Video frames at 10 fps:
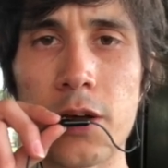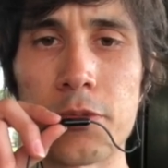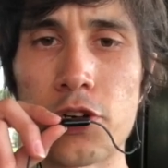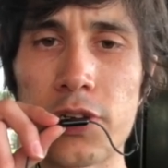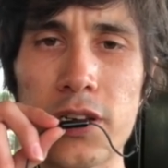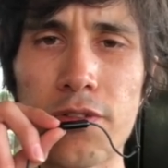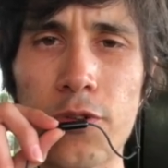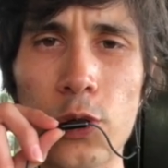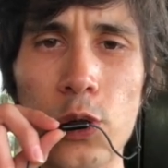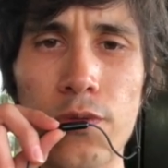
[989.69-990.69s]
you don't need to
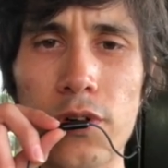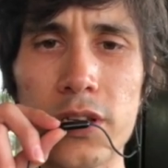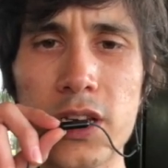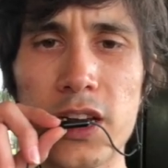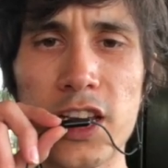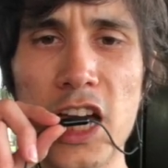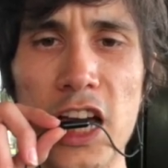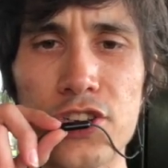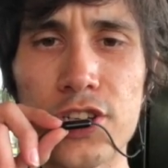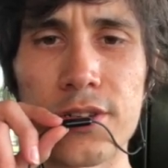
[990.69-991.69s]
fork over a ton of
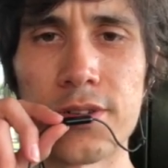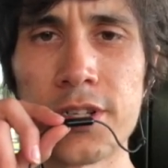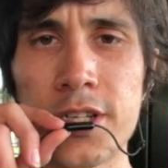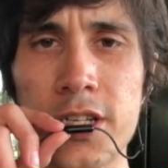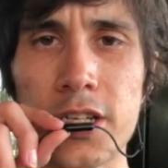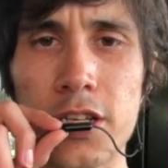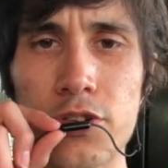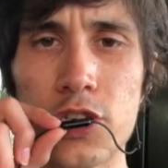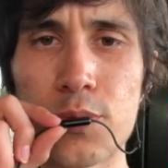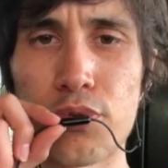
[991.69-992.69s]
cash and,
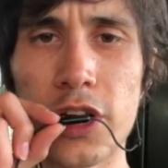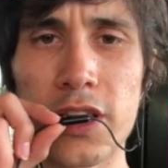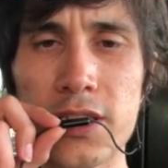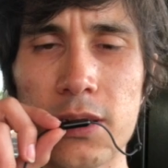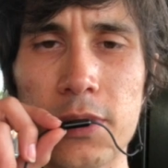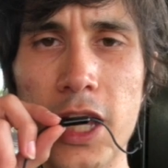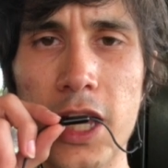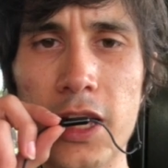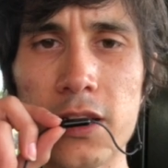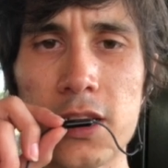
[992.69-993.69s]
just pray that some
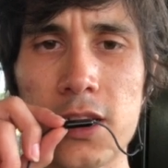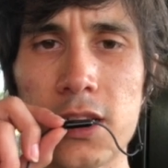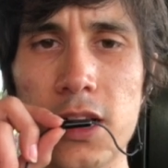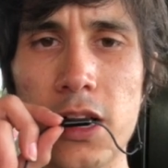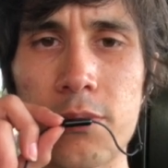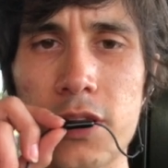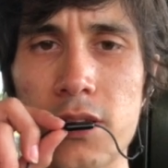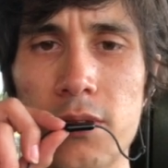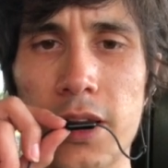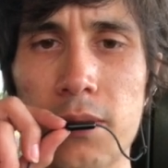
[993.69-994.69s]
guy
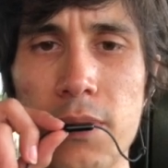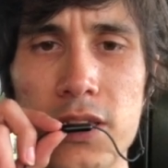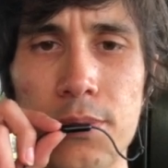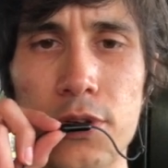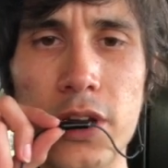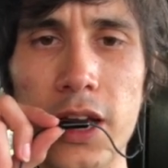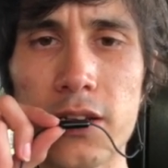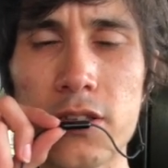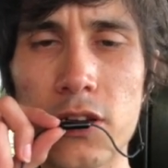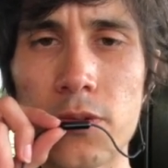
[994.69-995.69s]
doesn't mess up your
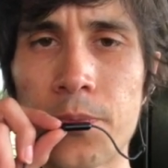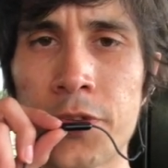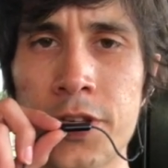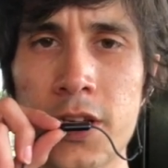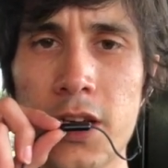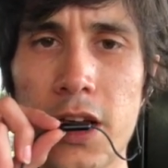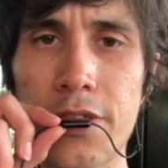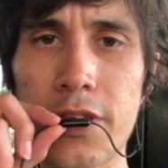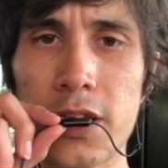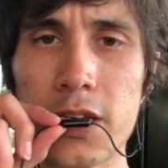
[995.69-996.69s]
neck. So I
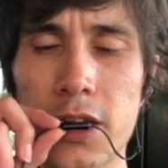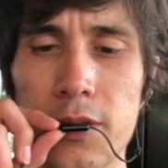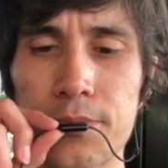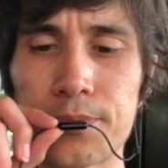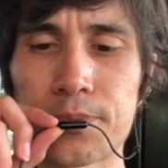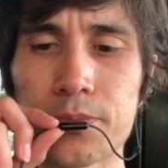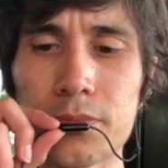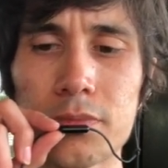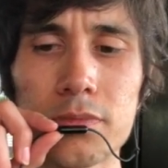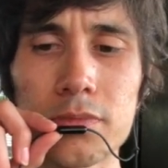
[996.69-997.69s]
think
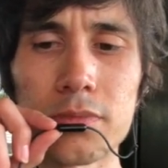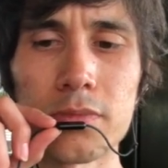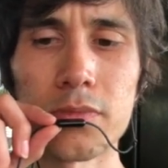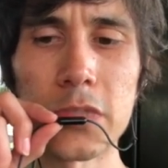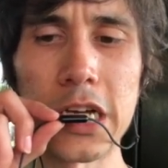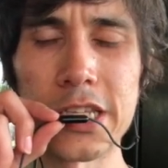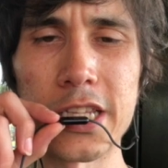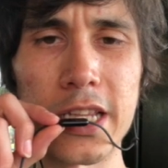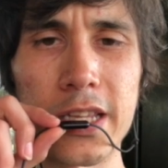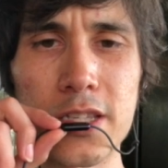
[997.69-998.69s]

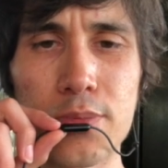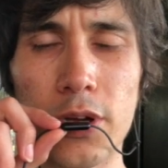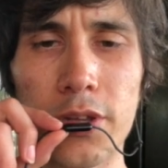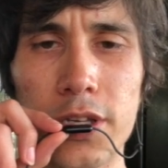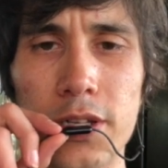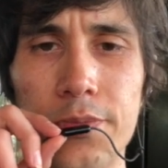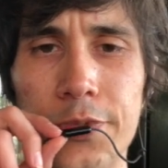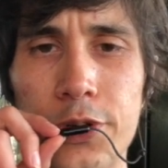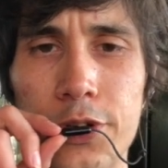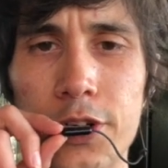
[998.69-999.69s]
that that's probably
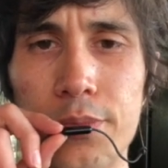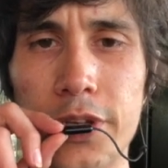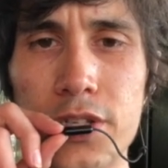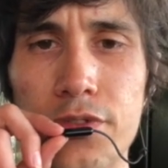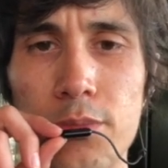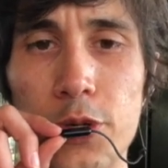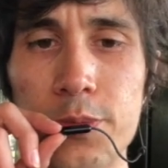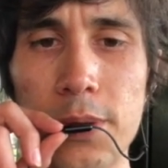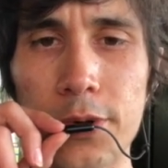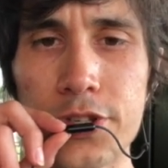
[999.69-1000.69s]
a good place for
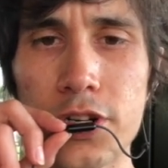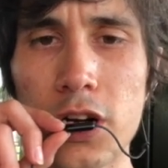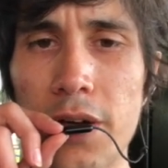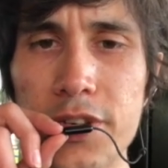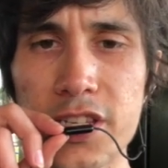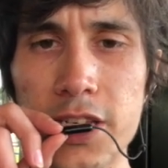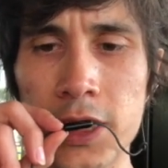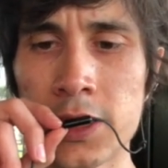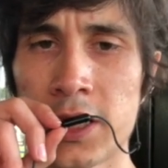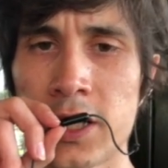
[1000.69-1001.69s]
most people to start.
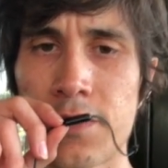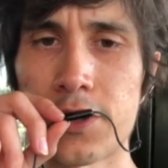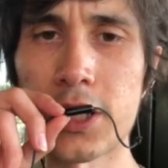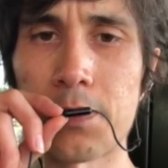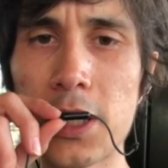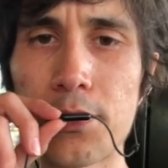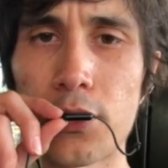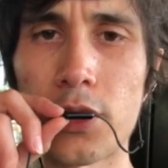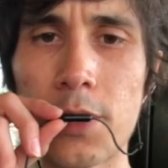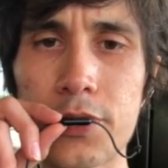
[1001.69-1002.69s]
Obviously, for some
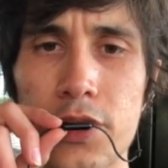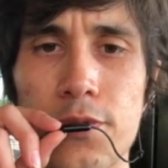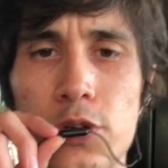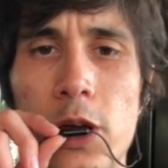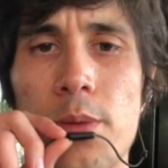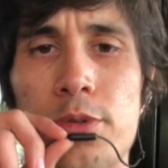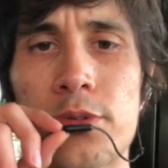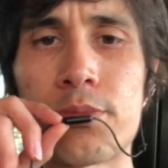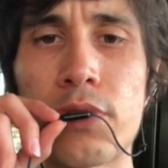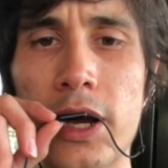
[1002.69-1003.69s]
people, upper cervical
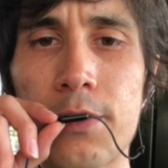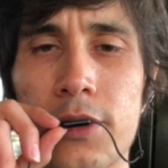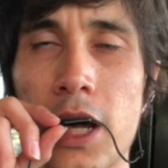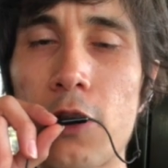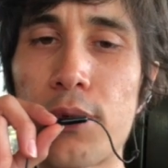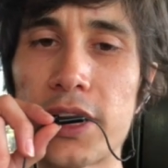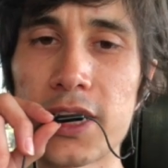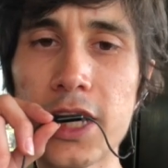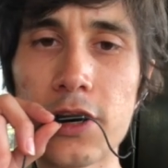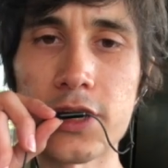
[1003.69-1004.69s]

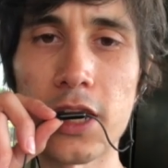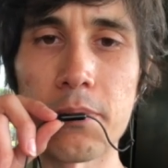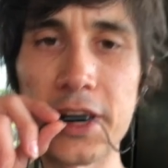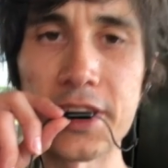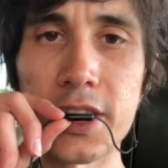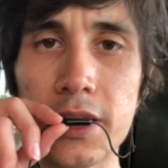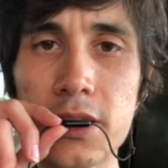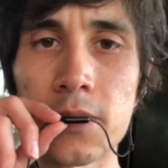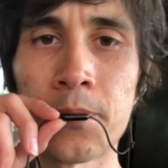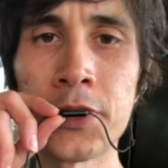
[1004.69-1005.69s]
chiropractic care is going to make sense.